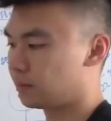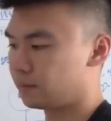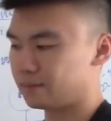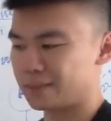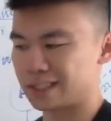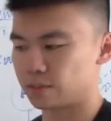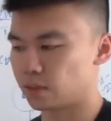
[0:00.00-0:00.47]

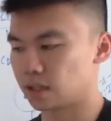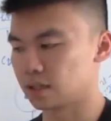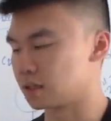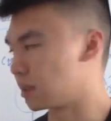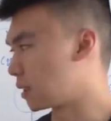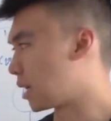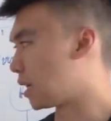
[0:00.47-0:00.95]
Just
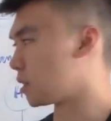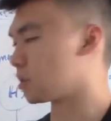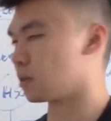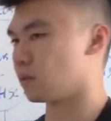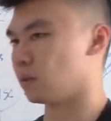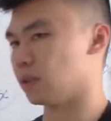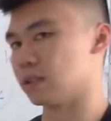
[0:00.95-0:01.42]
because the
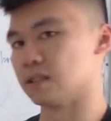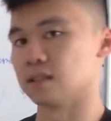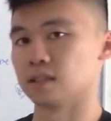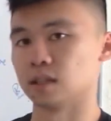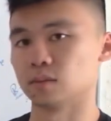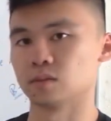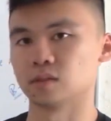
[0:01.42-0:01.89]
cancer
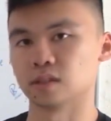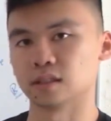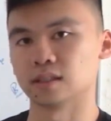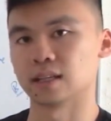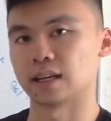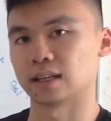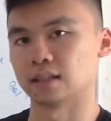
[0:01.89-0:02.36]
releases
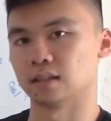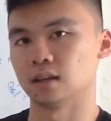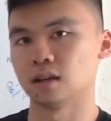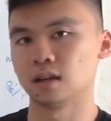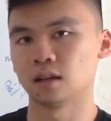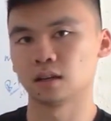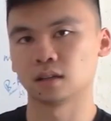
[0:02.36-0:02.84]
substances that can
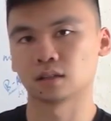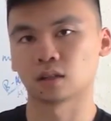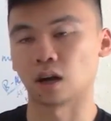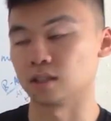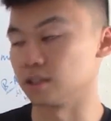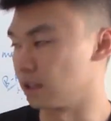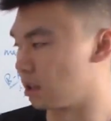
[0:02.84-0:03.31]

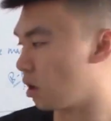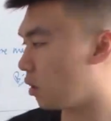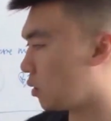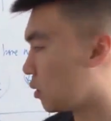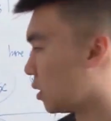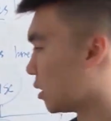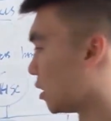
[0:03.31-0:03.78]
cause you to
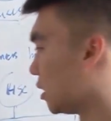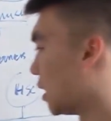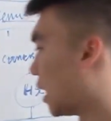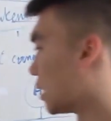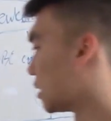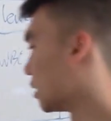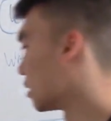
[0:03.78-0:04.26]
go into
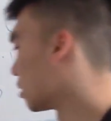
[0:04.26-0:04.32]
DIC.